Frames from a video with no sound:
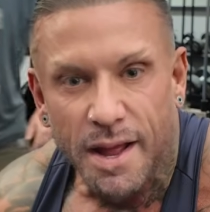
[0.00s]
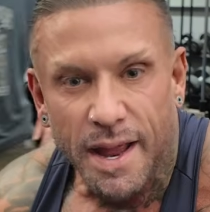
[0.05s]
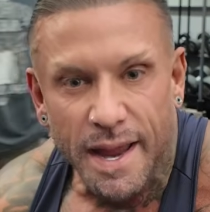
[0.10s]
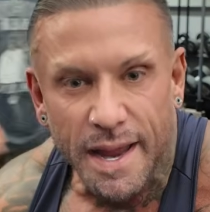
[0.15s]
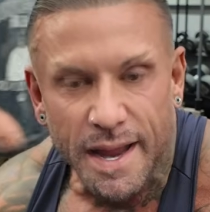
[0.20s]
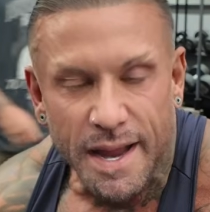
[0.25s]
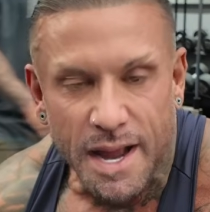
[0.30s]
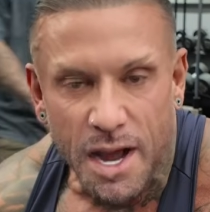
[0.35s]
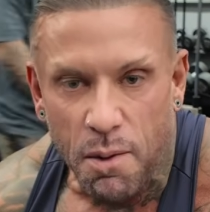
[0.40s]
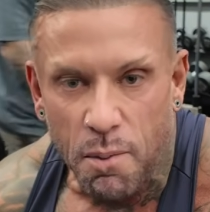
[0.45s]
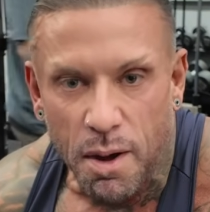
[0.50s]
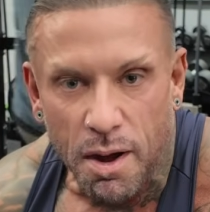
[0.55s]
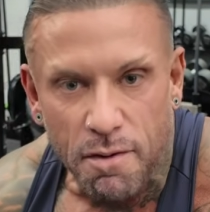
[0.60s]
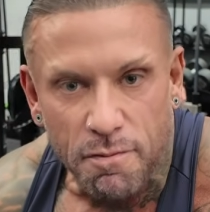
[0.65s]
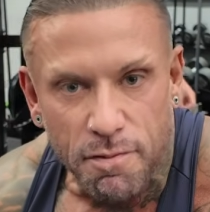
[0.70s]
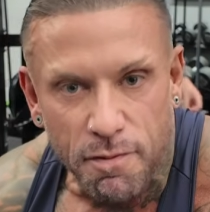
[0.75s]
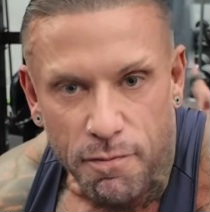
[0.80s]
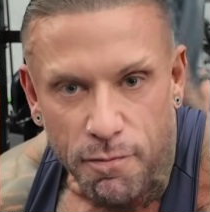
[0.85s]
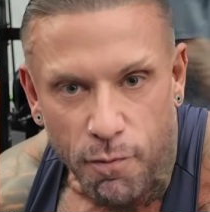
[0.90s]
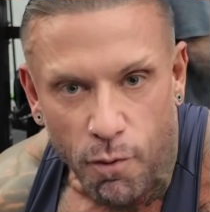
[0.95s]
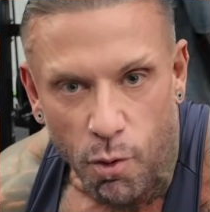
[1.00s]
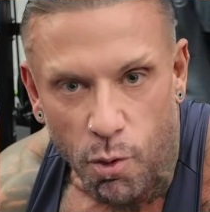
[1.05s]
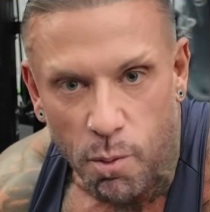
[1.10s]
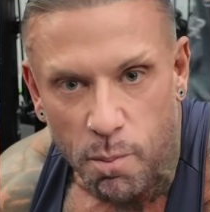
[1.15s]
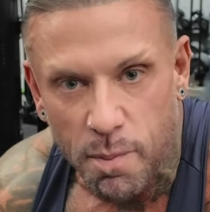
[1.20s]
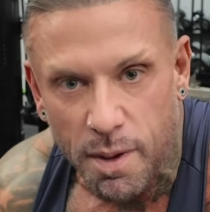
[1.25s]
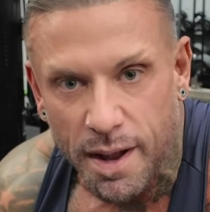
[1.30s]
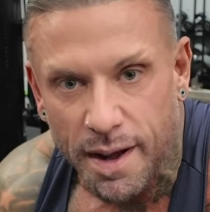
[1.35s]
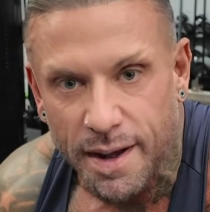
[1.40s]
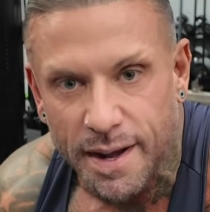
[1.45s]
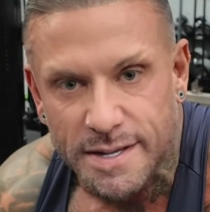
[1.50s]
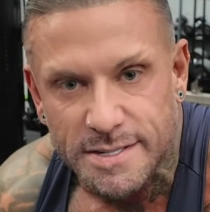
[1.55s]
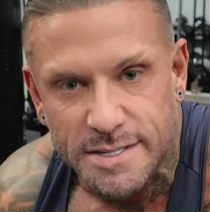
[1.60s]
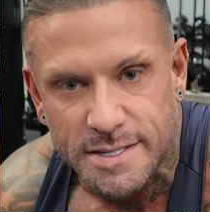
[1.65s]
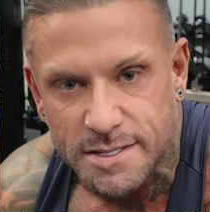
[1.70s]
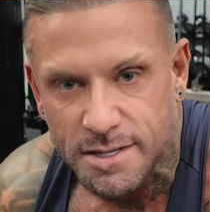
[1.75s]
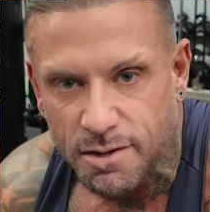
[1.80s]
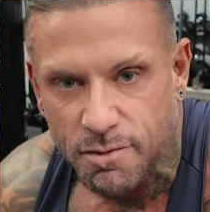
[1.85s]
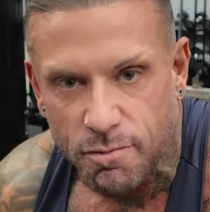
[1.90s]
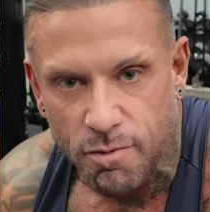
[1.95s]
ego over form, and this
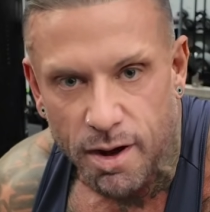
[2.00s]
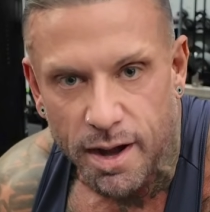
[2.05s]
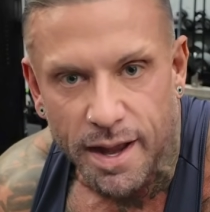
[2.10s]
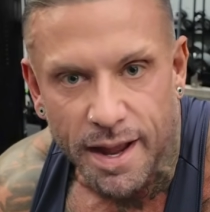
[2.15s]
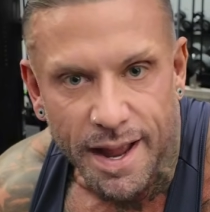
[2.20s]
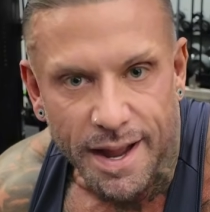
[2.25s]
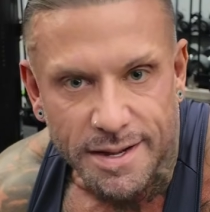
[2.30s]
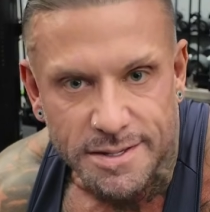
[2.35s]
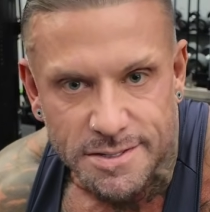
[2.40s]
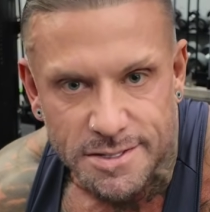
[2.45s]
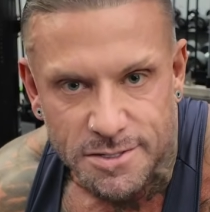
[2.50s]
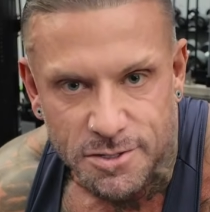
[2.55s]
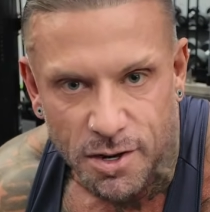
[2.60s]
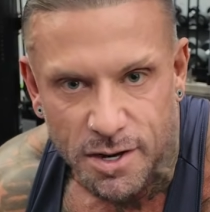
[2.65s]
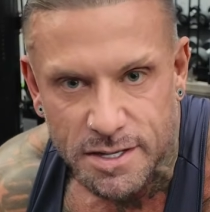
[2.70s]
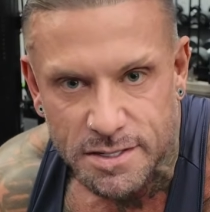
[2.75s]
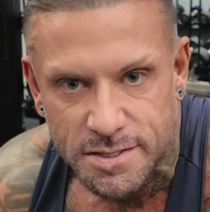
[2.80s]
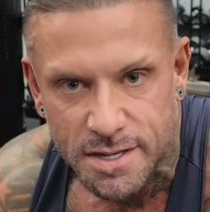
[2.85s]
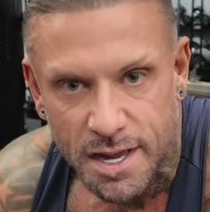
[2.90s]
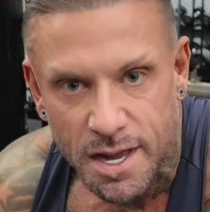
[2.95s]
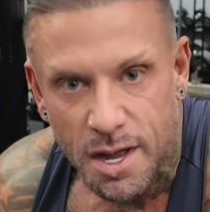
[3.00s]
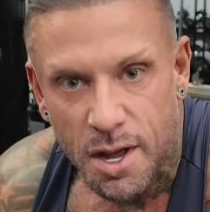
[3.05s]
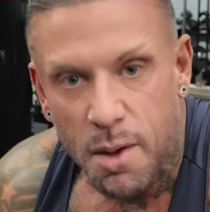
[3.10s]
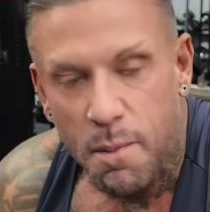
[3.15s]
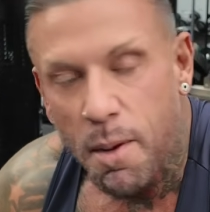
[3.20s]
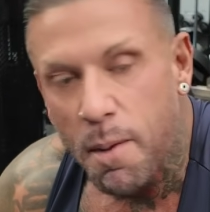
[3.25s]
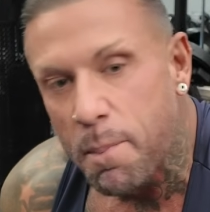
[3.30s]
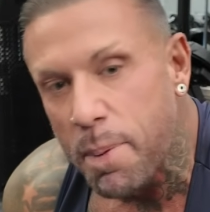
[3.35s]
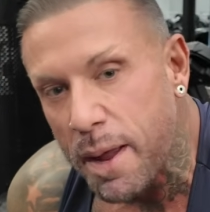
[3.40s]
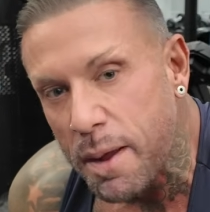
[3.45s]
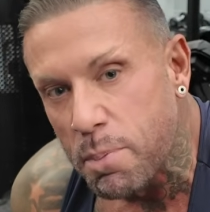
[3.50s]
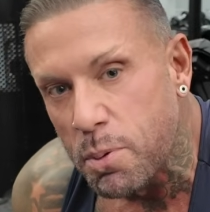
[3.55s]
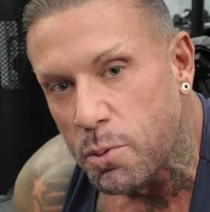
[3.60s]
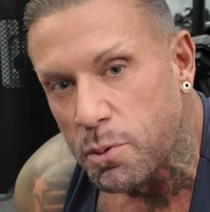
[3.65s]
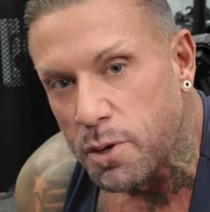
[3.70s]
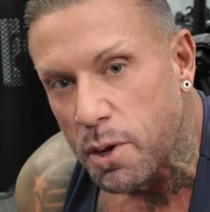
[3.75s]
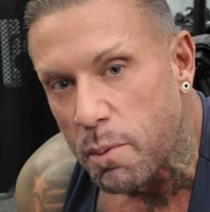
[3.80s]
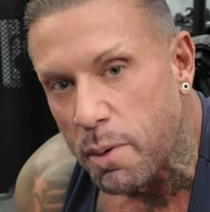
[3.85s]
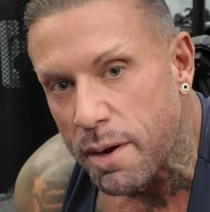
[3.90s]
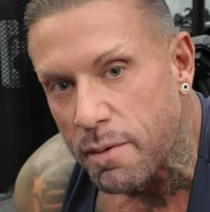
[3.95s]
is a great exercise, but people
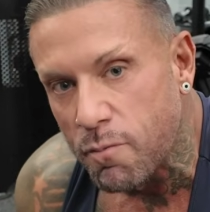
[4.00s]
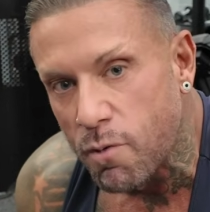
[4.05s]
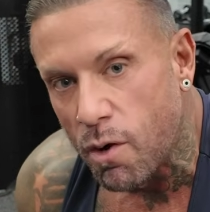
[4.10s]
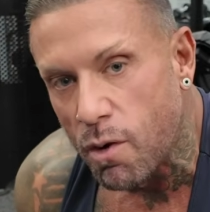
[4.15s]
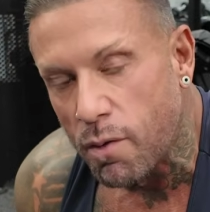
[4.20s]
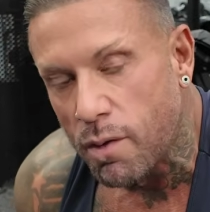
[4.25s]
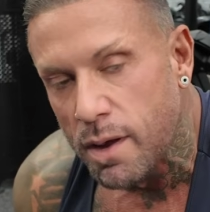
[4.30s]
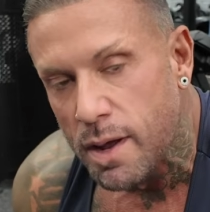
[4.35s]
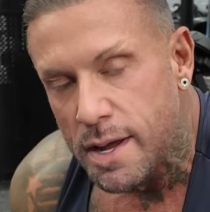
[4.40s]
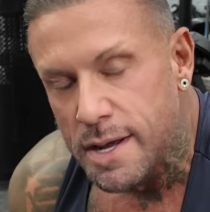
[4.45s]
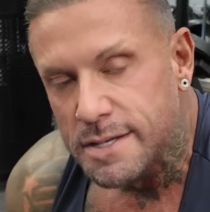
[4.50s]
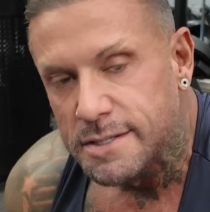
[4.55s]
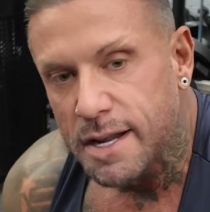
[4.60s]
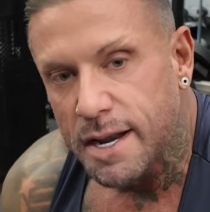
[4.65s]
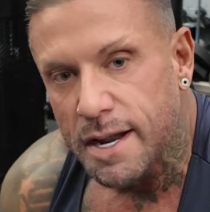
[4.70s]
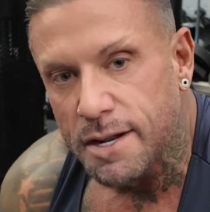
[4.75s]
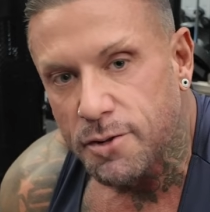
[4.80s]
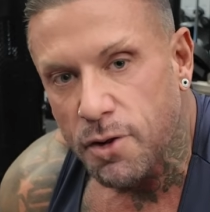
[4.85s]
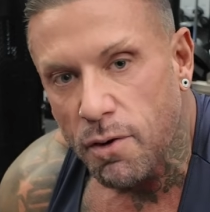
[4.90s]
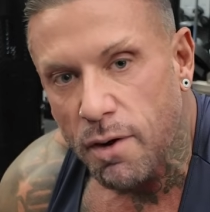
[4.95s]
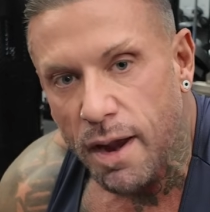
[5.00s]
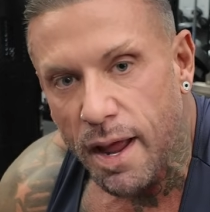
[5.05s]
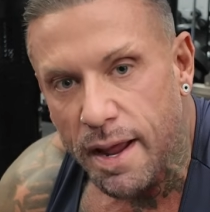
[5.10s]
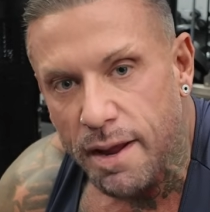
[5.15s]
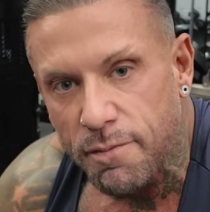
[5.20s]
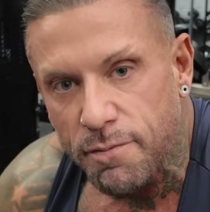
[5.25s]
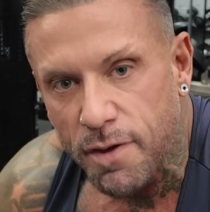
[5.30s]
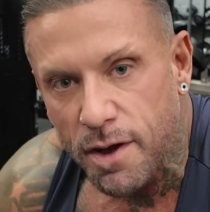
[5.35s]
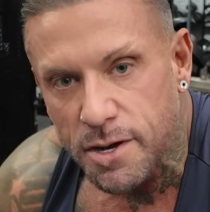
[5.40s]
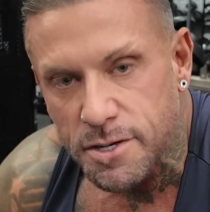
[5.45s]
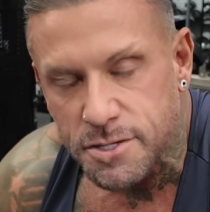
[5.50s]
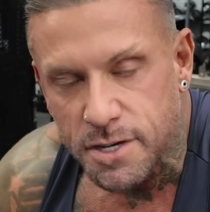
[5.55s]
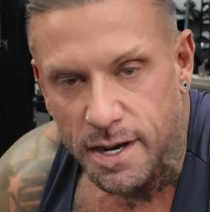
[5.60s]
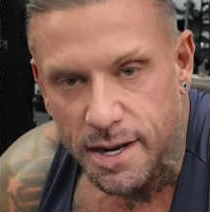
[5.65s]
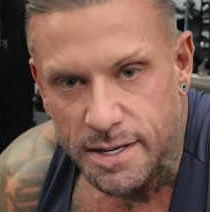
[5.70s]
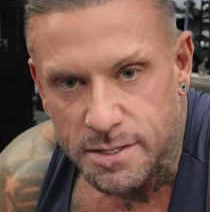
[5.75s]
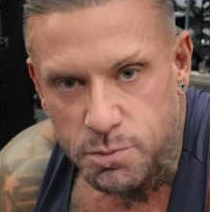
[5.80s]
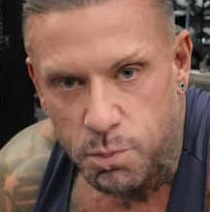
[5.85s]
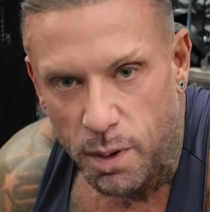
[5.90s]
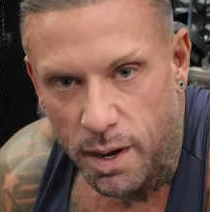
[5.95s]
do it wrong. So the Dante version
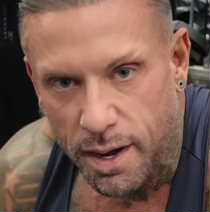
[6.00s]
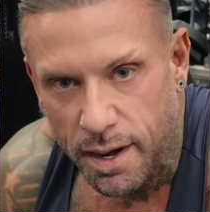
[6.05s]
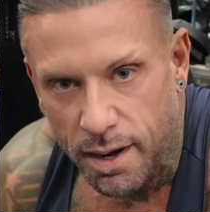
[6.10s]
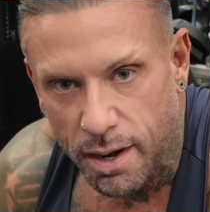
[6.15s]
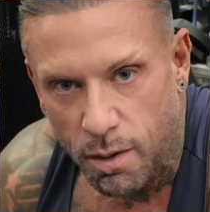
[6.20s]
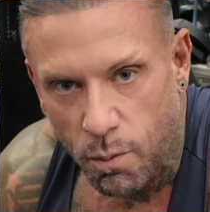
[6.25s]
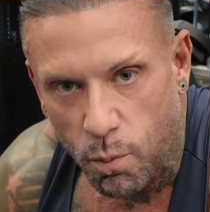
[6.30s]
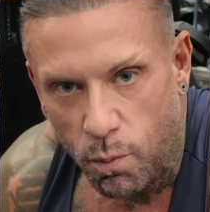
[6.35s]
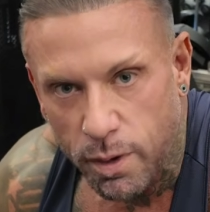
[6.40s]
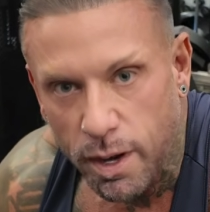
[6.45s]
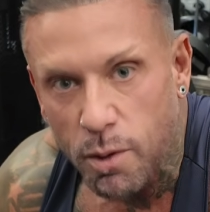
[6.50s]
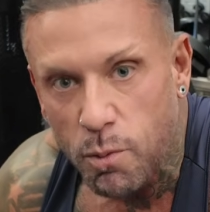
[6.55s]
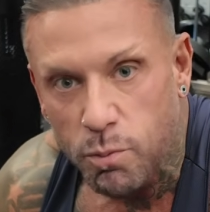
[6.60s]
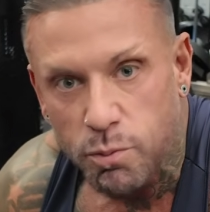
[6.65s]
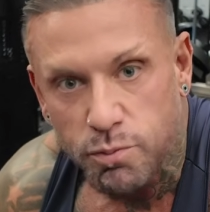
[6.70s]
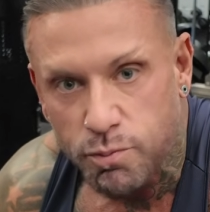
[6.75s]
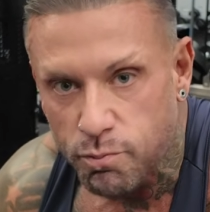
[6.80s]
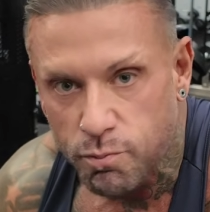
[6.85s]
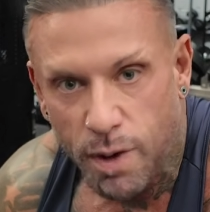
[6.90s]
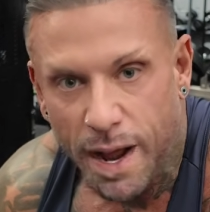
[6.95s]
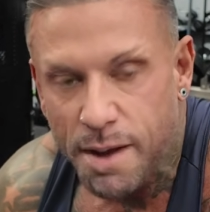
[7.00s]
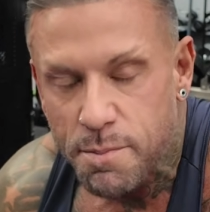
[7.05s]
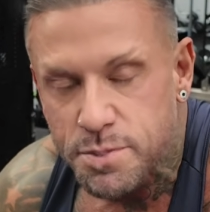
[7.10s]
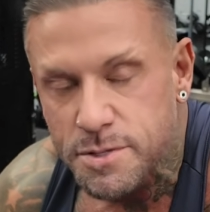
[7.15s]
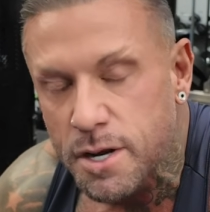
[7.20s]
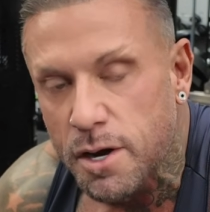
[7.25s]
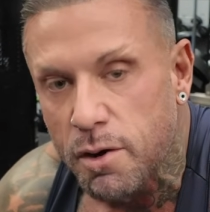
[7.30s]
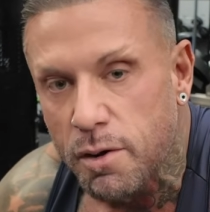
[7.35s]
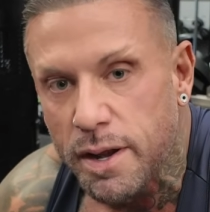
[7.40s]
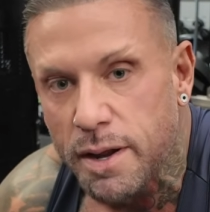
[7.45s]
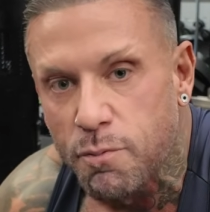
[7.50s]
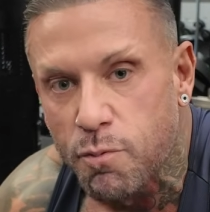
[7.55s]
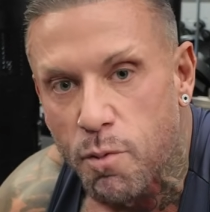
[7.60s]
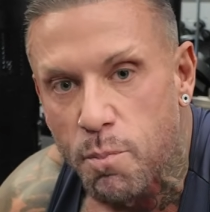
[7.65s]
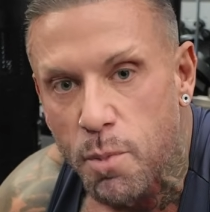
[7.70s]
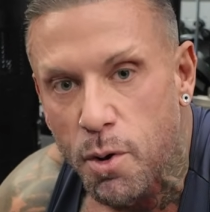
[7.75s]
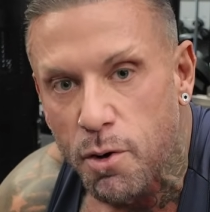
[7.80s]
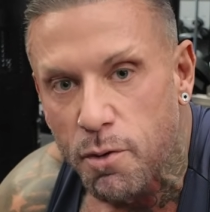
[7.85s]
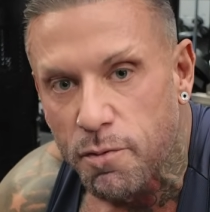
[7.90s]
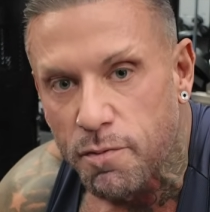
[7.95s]
is one that will absolutely
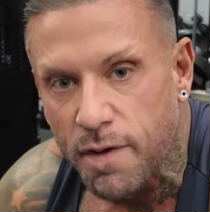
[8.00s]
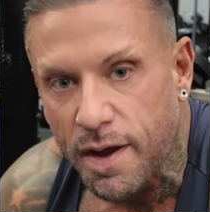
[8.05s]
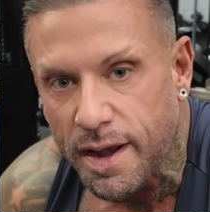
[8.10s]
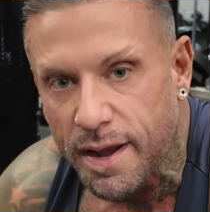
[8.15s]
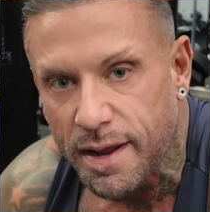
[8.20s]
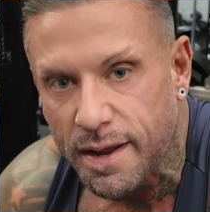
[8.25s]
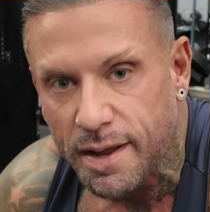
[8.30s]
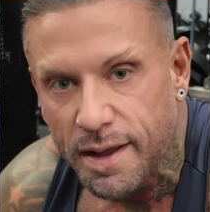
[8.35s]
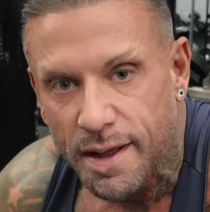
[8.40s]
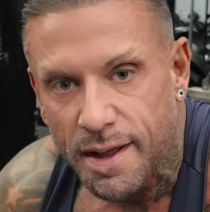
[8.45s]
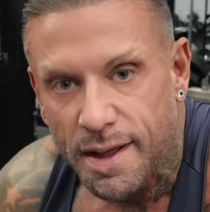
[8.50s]
remove any